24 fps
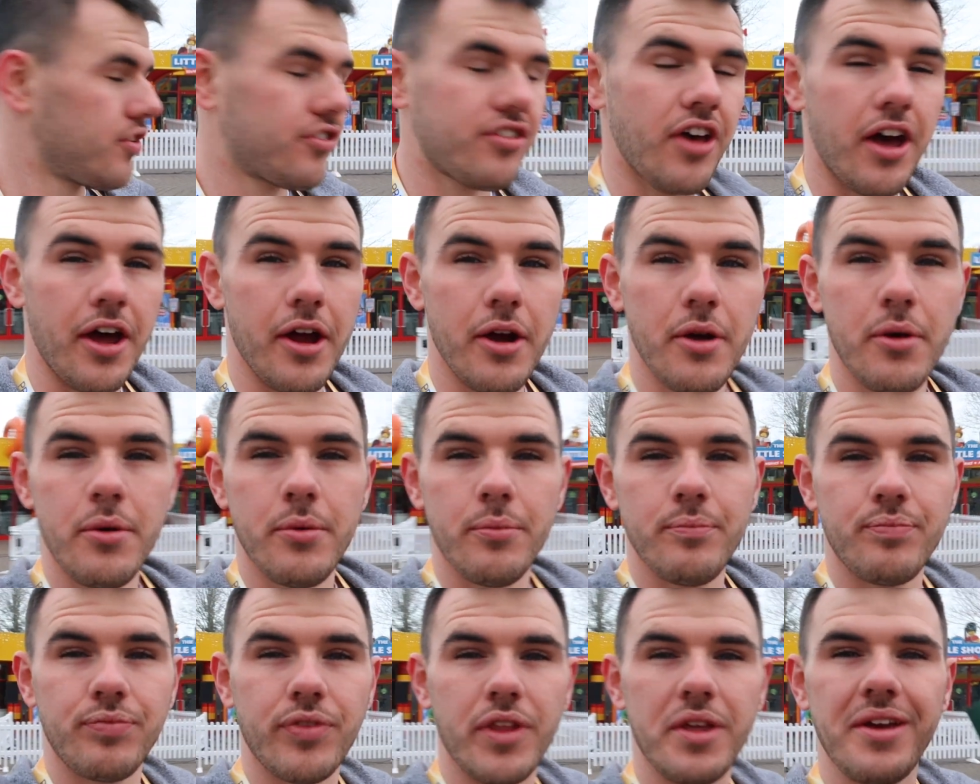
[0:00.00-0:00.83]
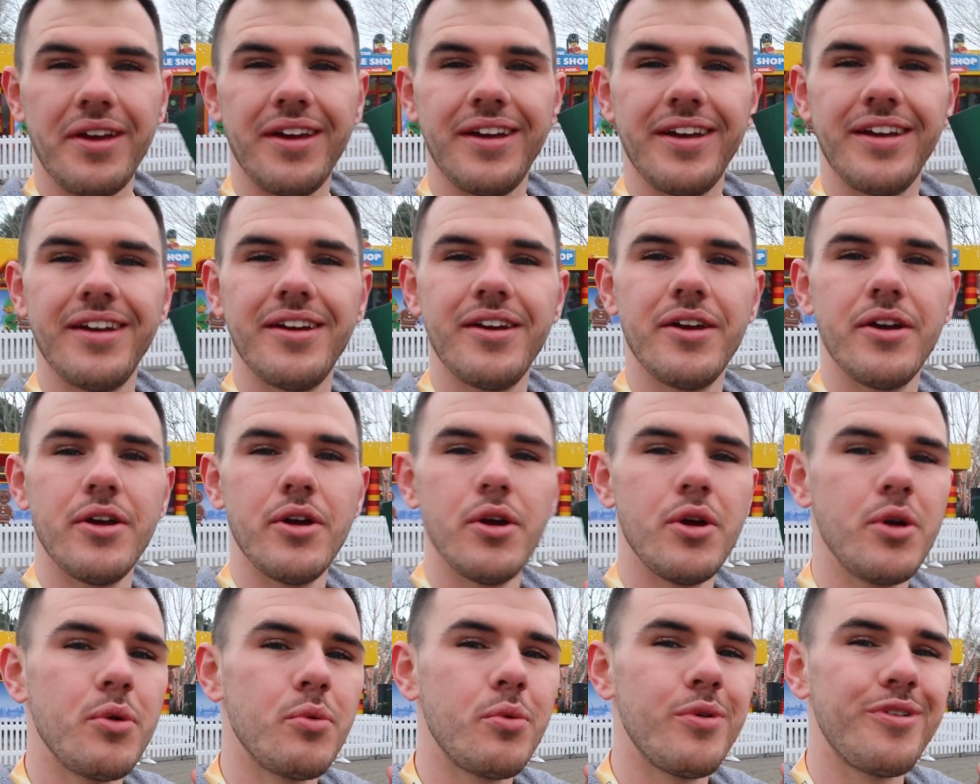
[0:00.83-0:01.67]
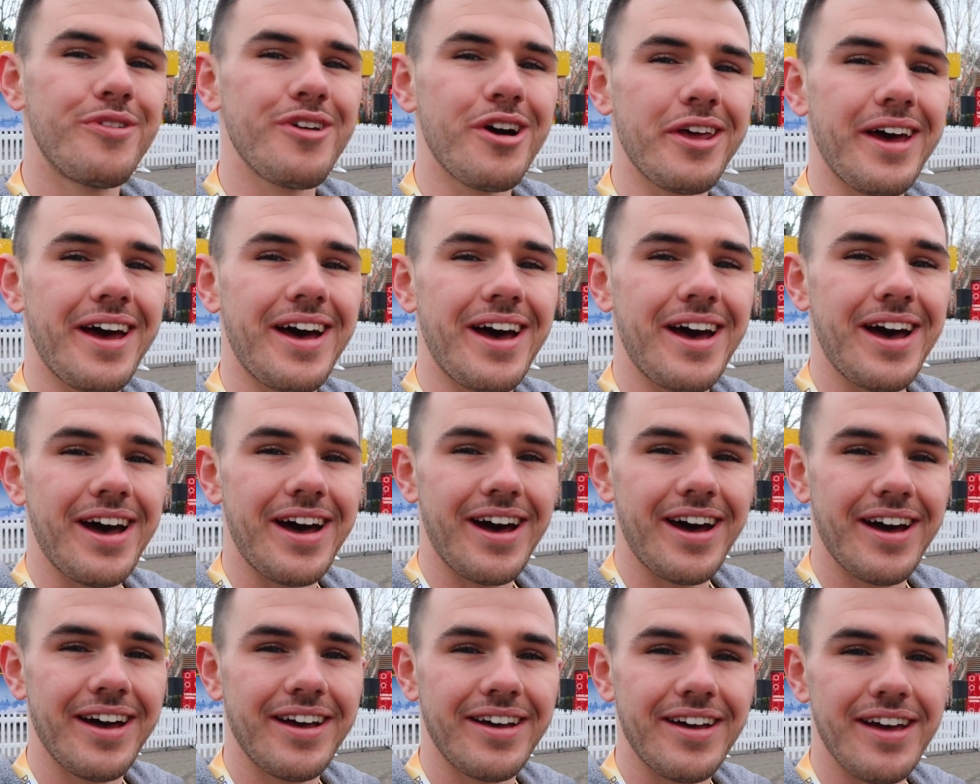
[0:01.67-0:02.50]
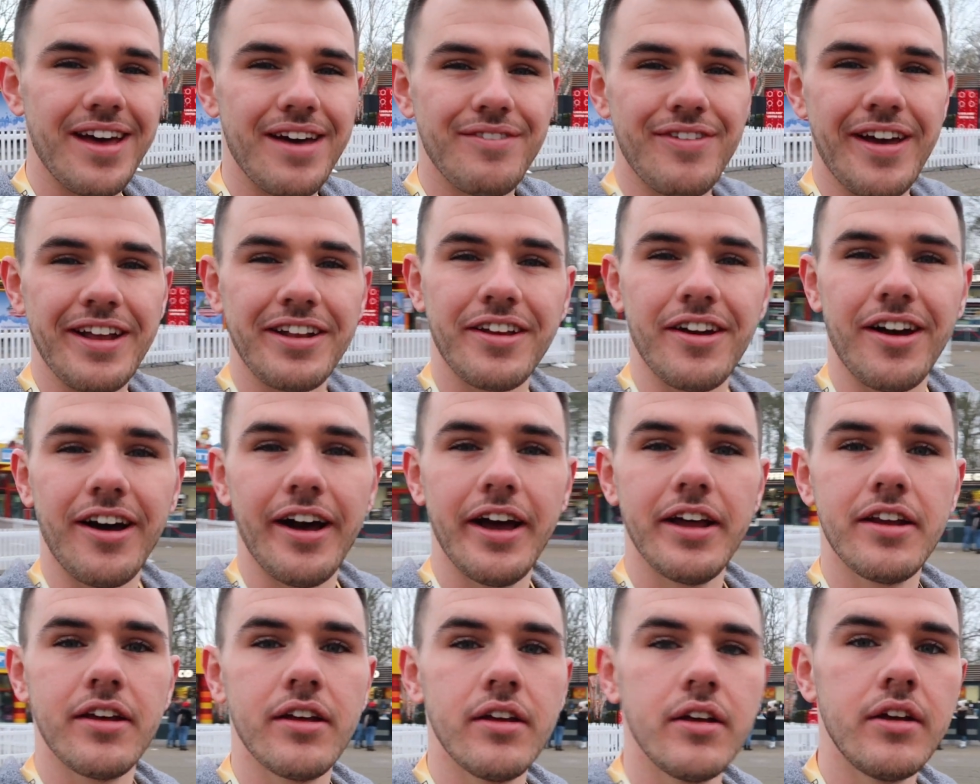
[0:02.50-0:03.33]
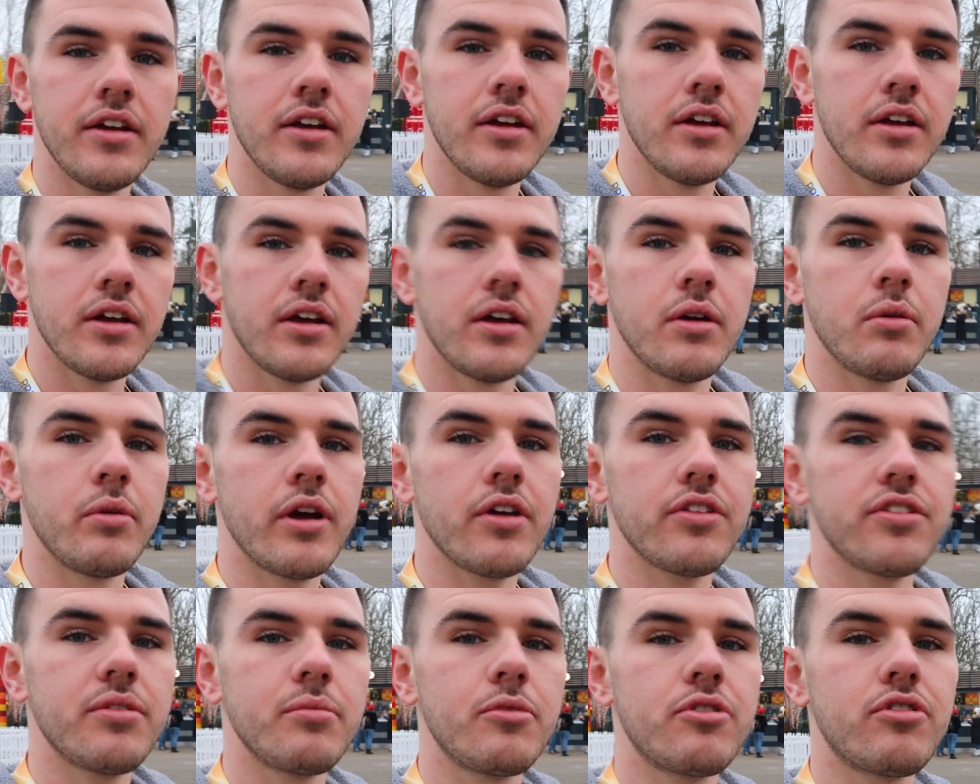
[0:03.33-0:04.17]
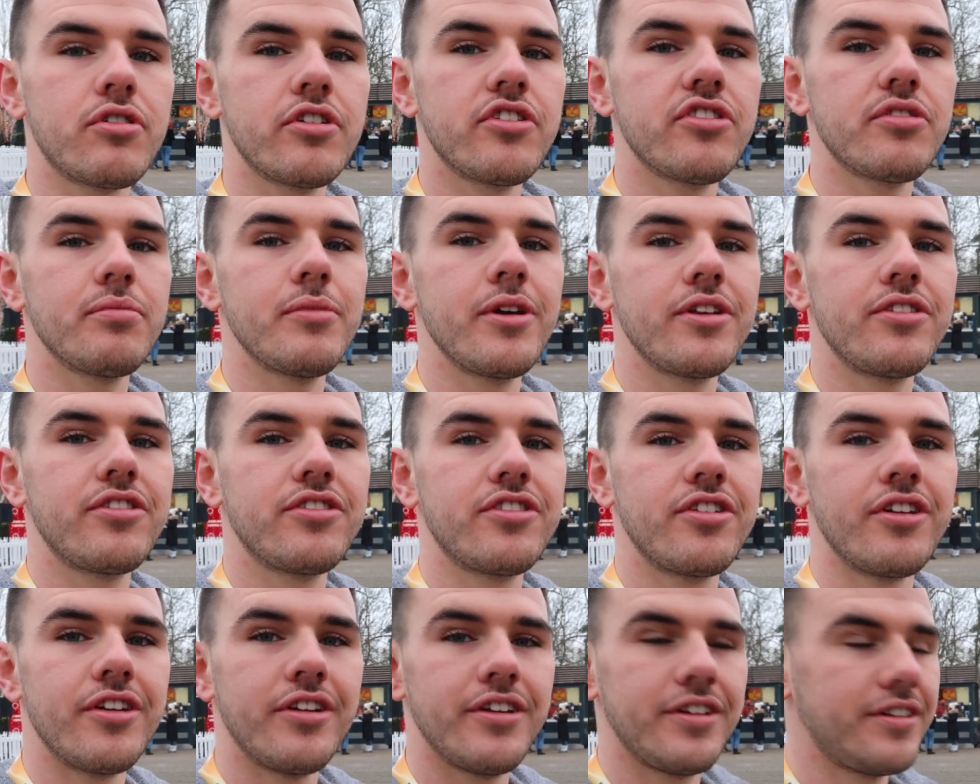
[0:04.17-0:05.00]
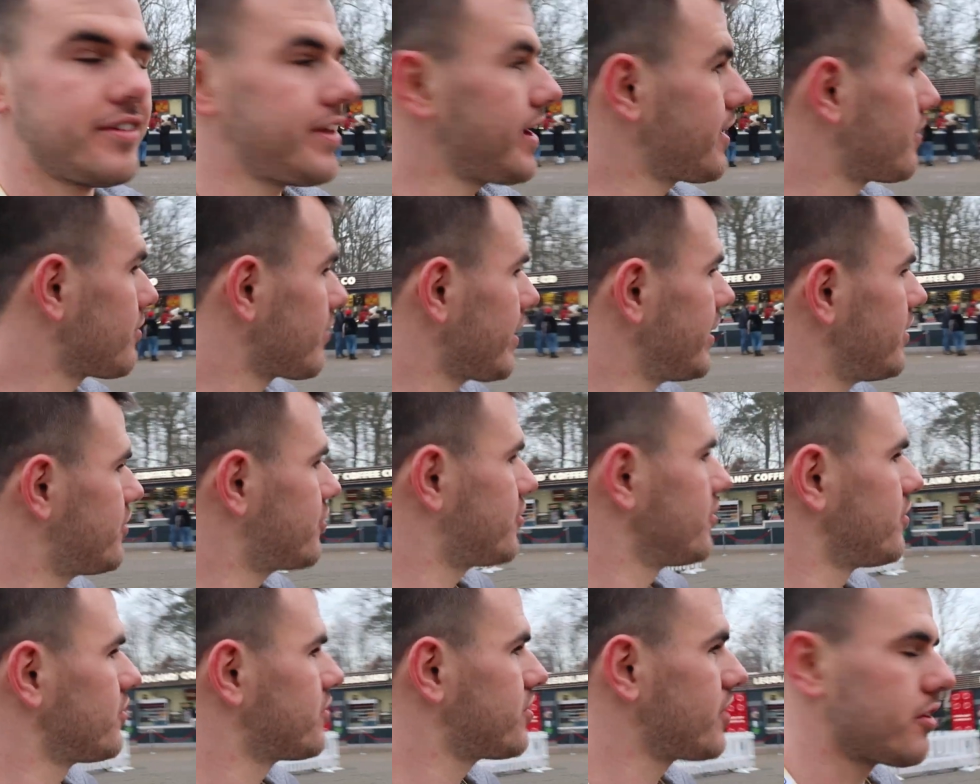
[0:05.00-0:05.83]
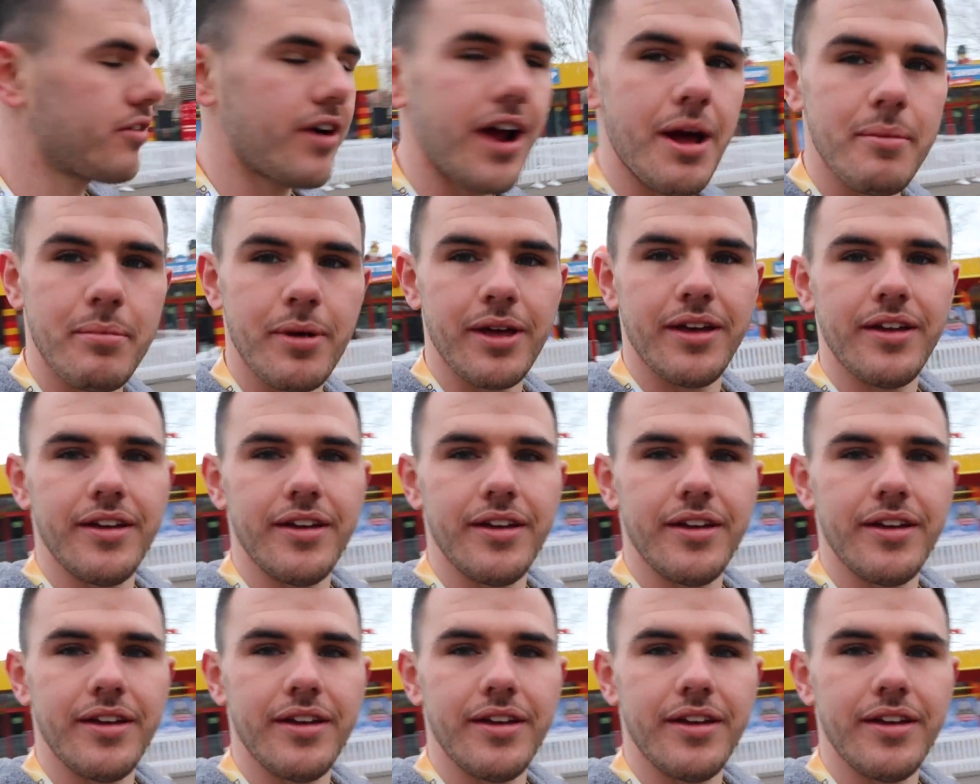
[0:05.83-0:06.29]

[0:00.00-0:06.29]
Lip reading: So, we've got our event guide. We've got some Christmas decorations that are up.